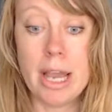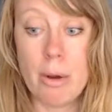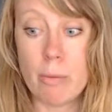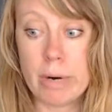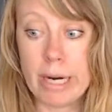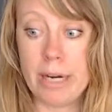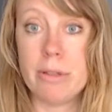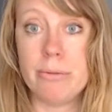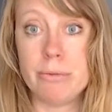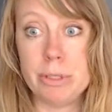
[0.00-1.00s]
where
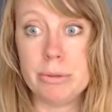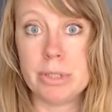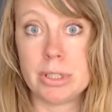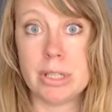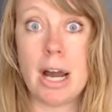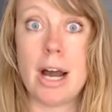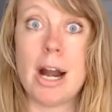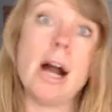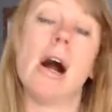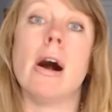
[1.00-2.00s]
the roots
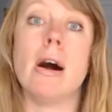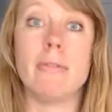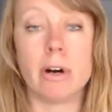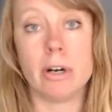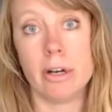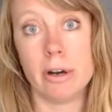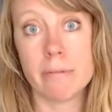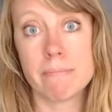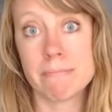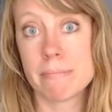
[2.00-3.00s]
of
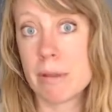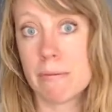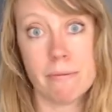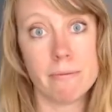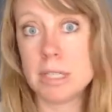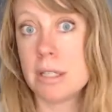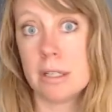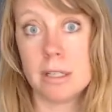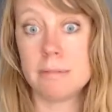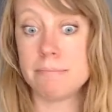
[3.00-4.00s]
our
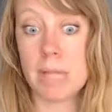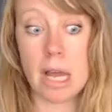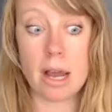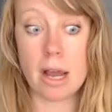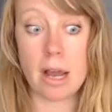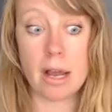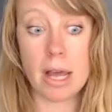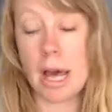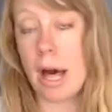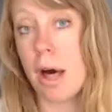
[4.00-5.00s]
physical
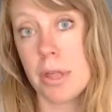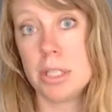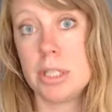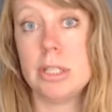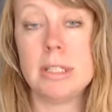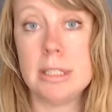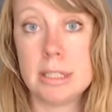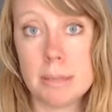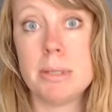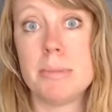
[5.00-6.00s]
health issues and
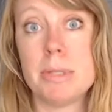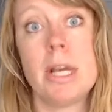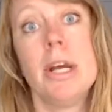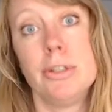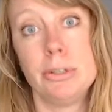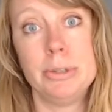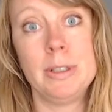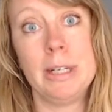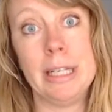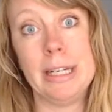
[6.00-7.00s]
symptoms
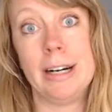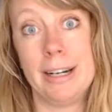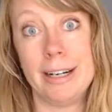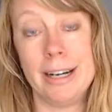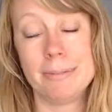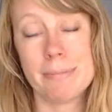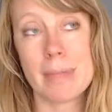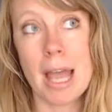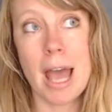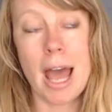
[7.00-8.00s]
truly are.
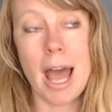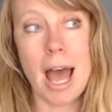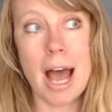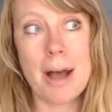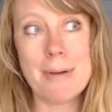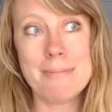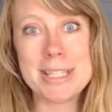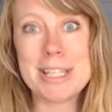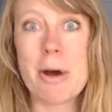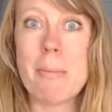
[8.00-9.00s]

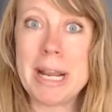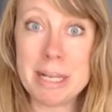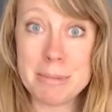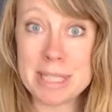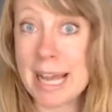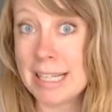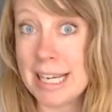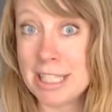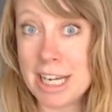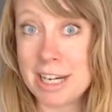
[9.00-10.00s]
So my name is
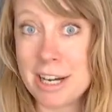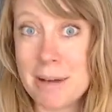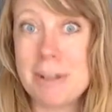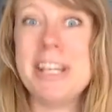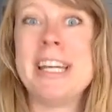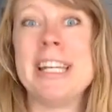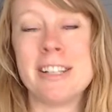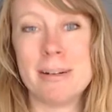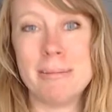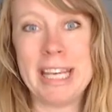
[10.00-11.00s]
Aglaé Jacob, or you can
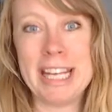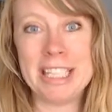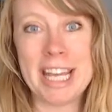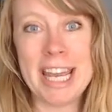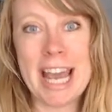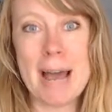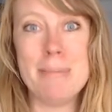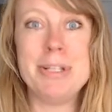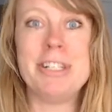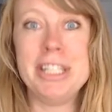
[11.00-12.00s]
call me AJ.
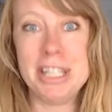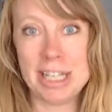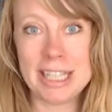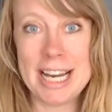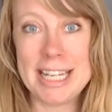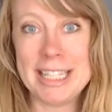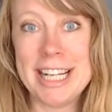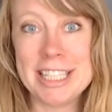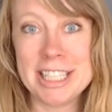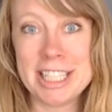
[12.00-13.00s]
I'm your non-diet
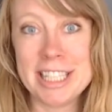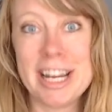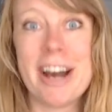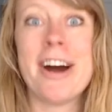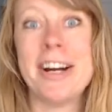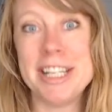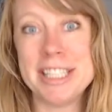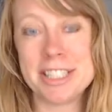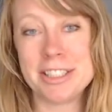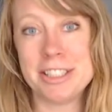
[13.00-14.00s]
dietitian, heart
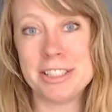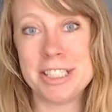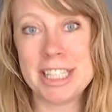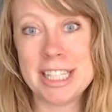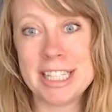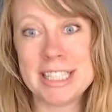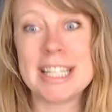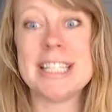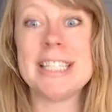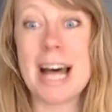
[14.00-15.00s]
and soul nutritionist,
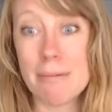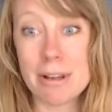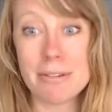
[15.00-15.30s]
self-love